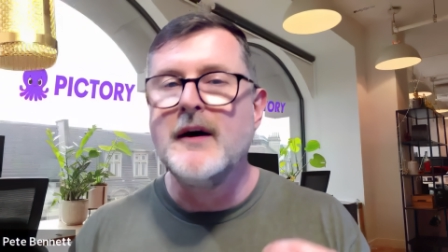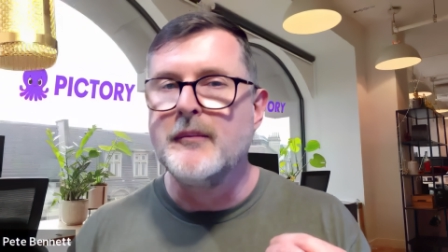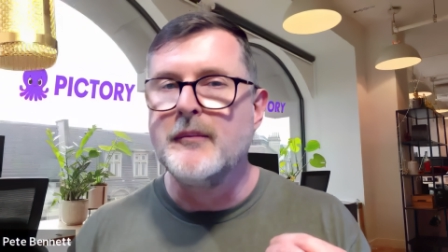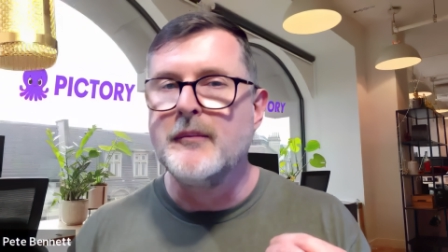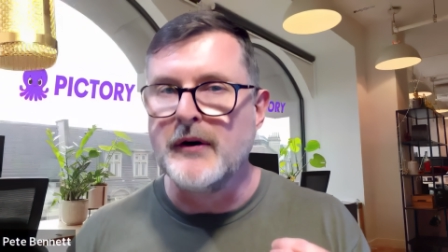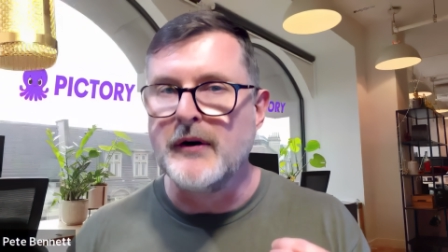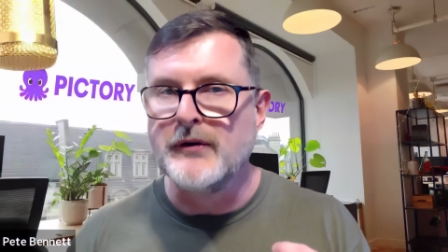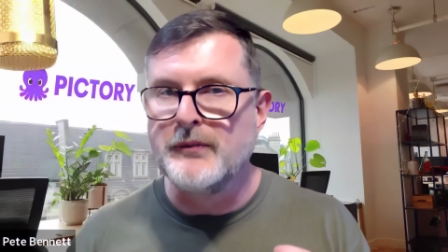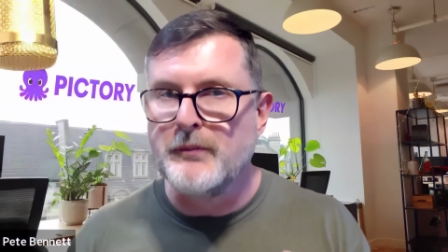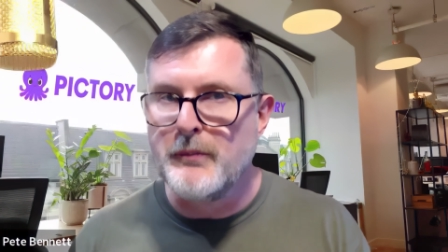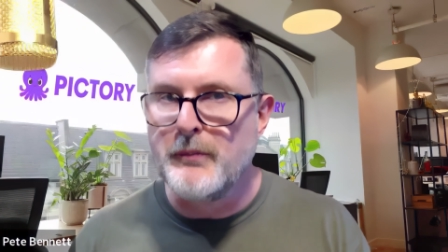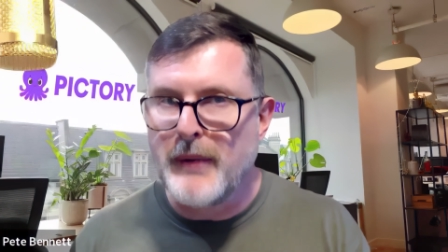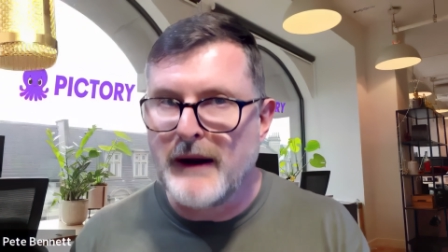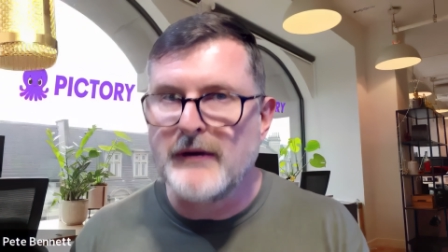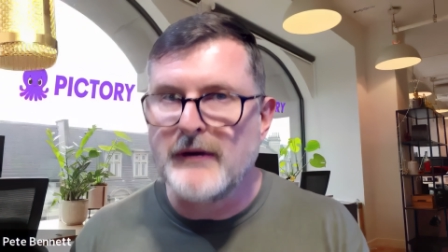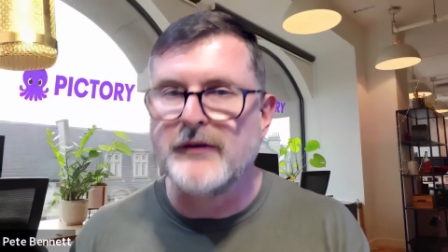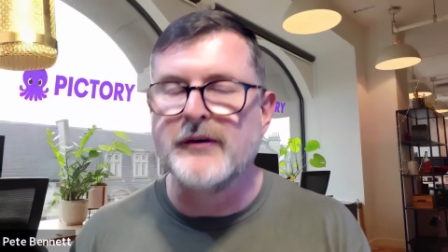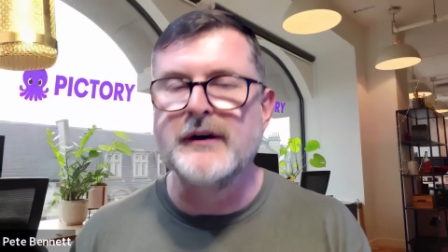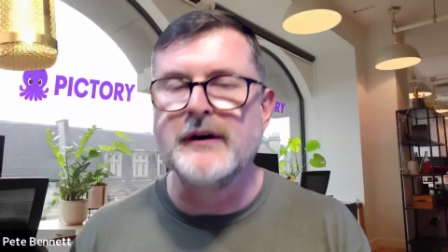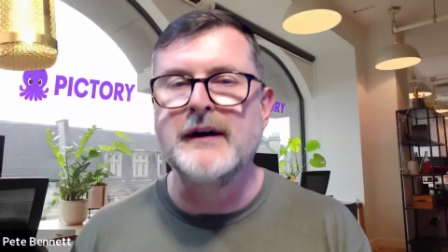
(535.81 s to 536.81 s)
but as
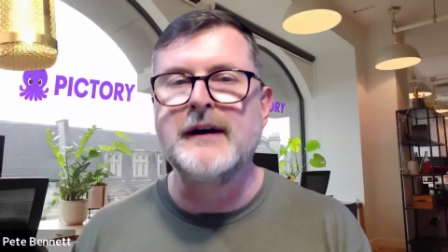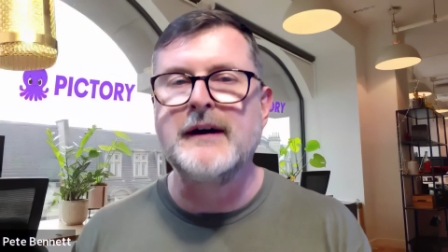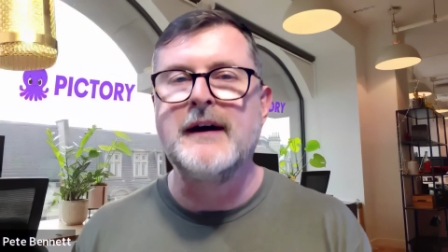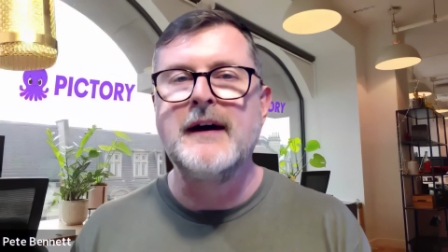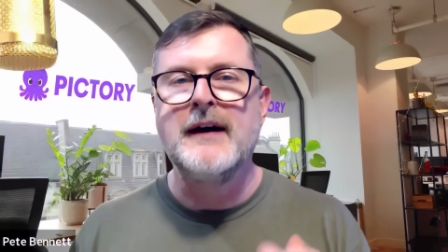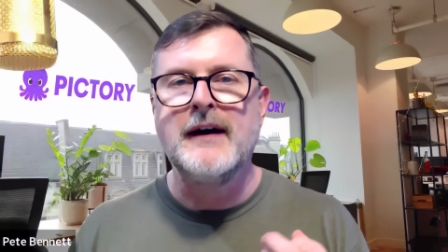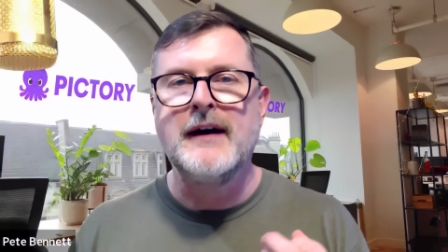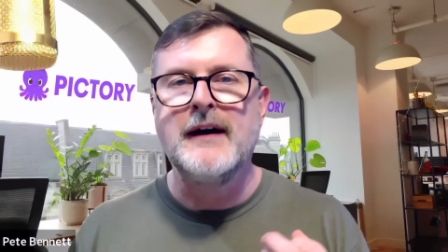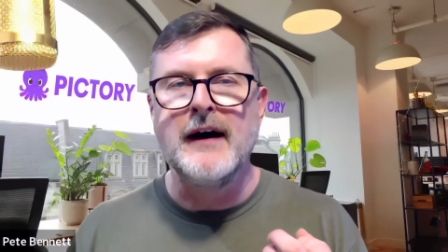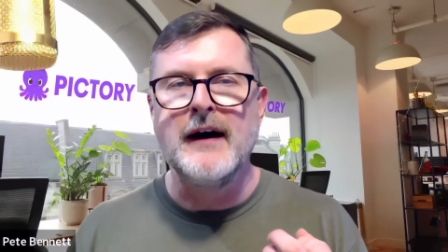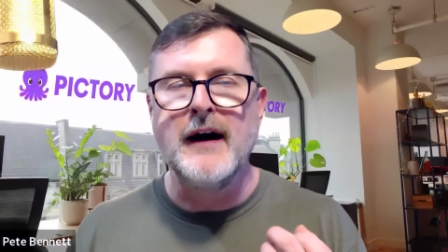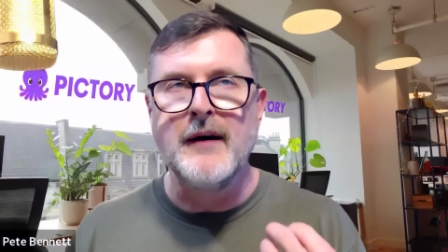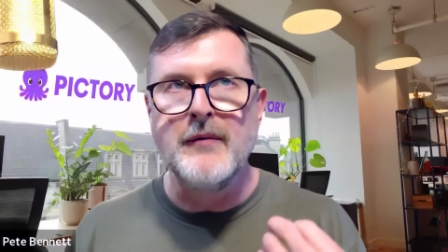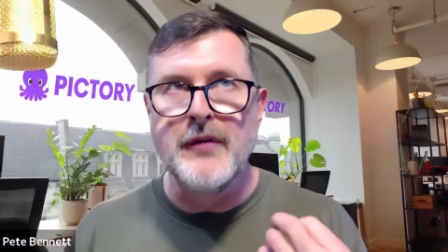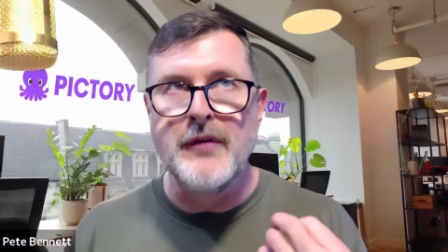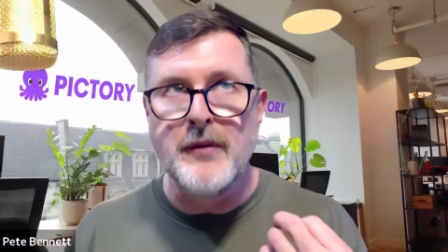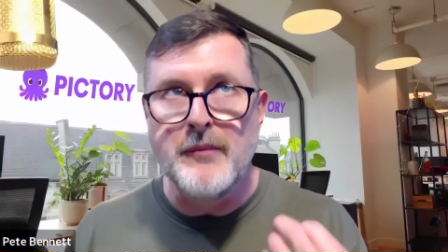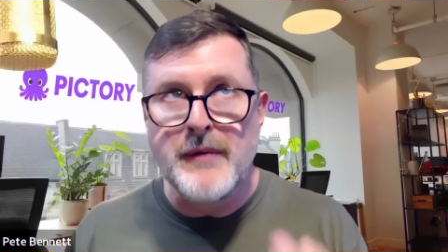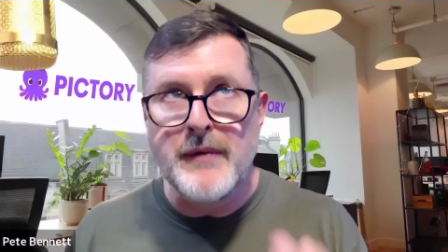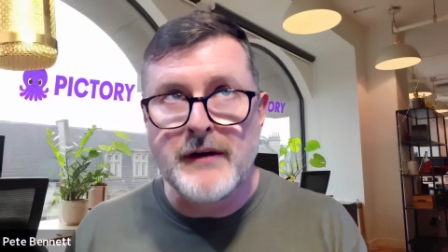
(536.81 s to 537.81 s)
Pictory, Um,
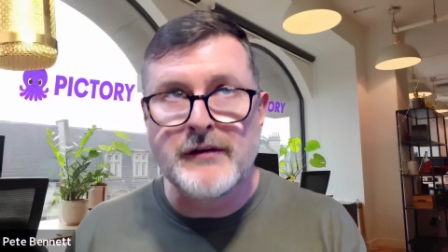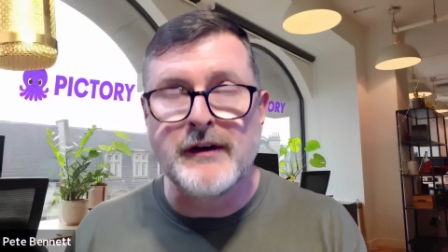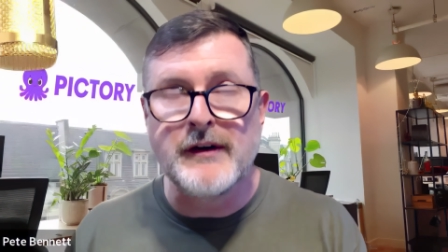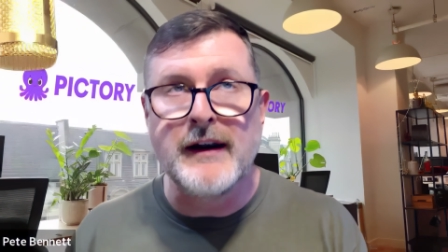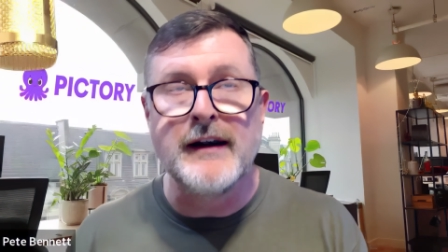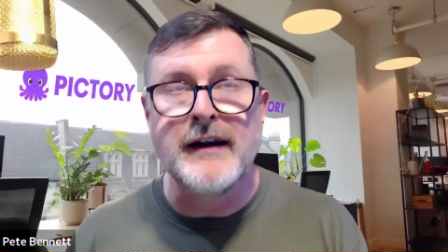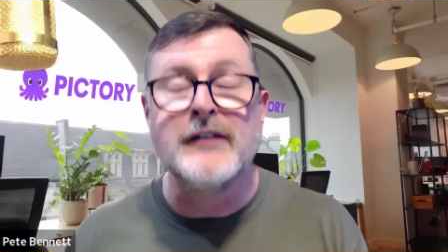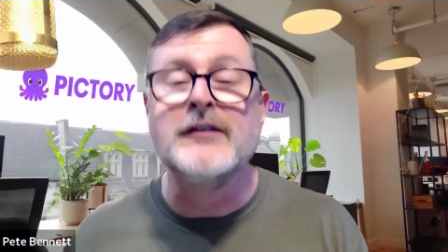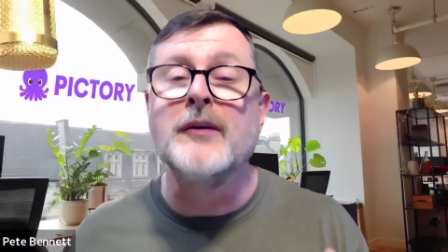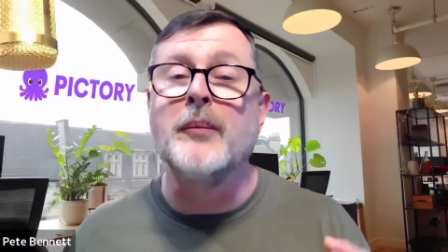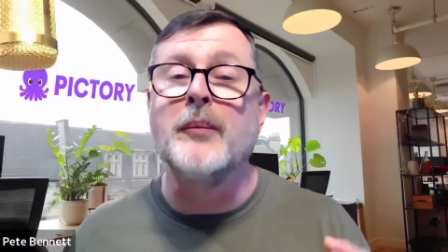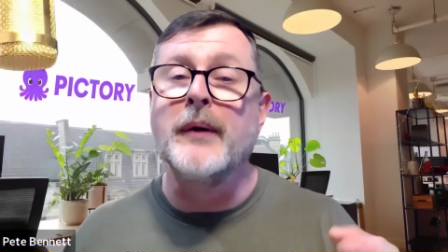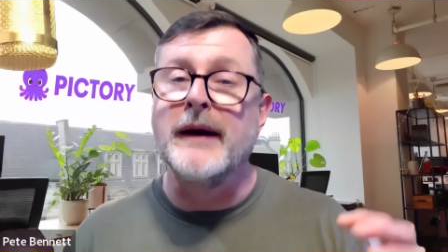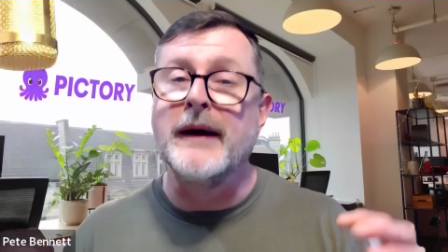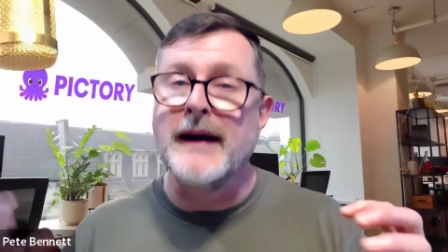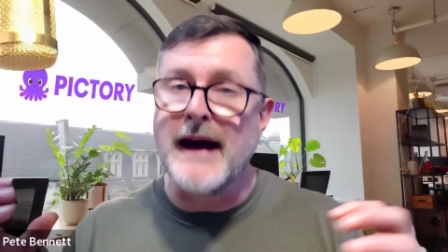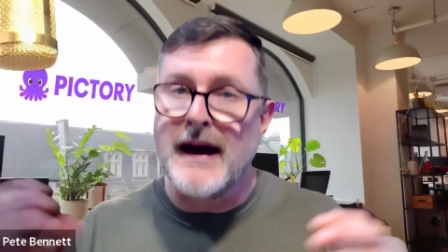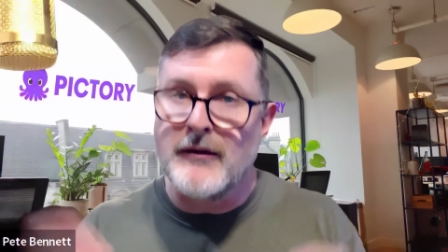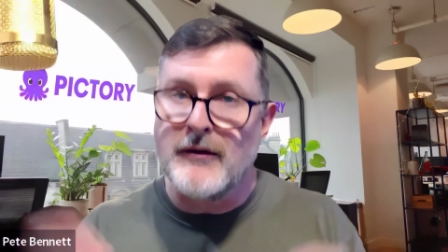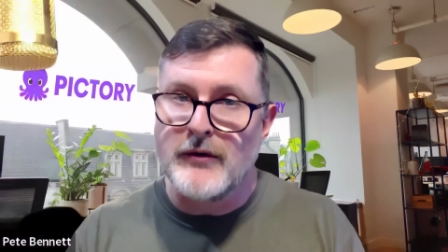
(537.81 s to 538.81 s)
the mission is to
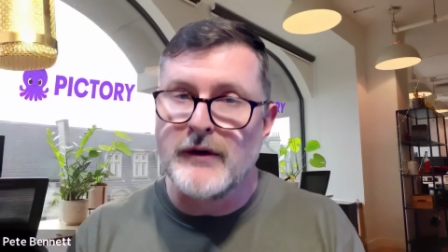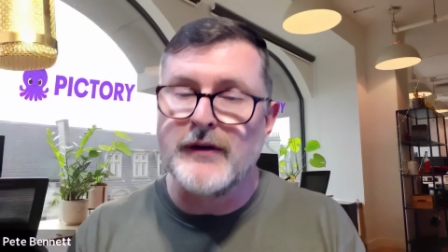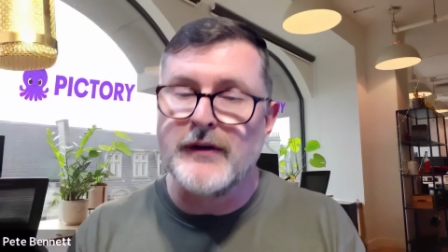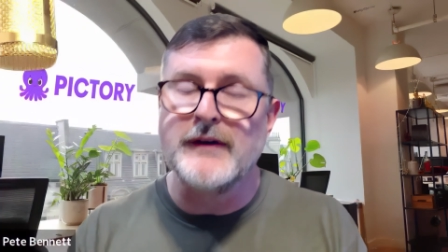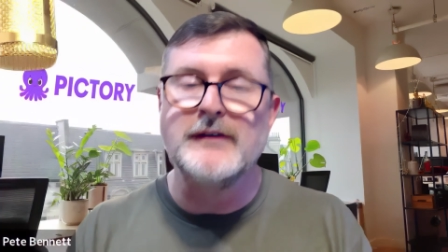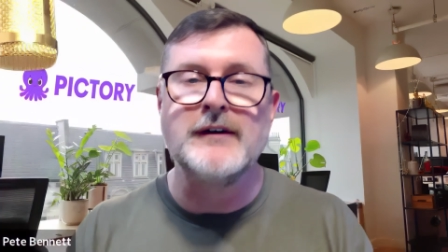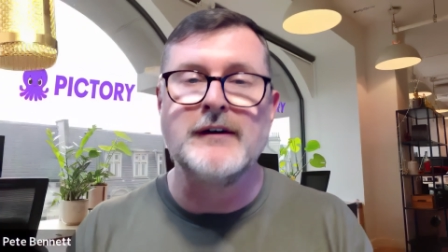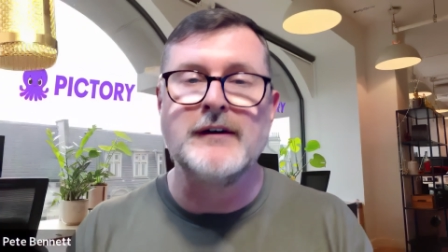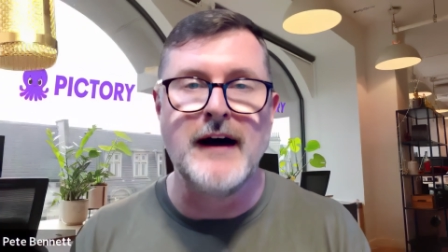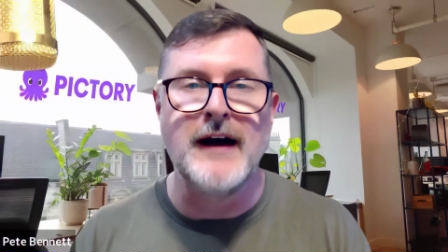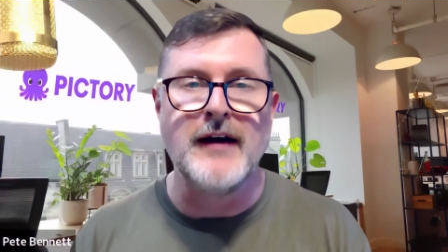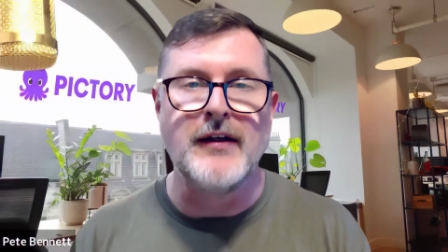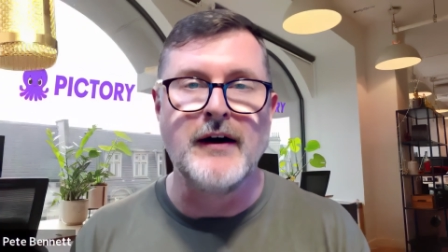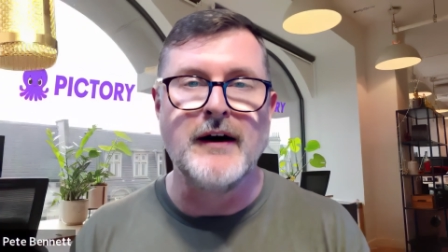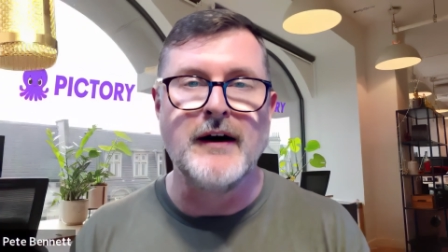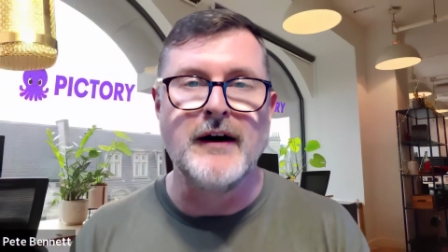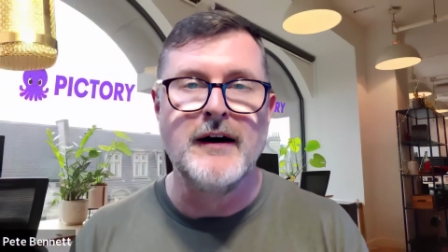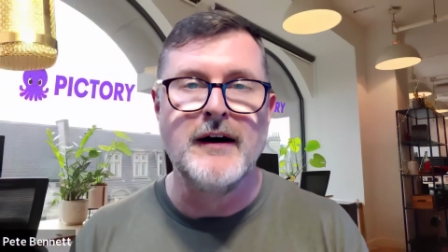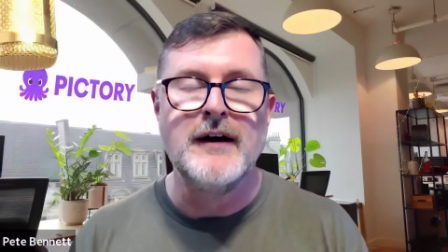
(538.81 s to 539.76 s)
bring everything together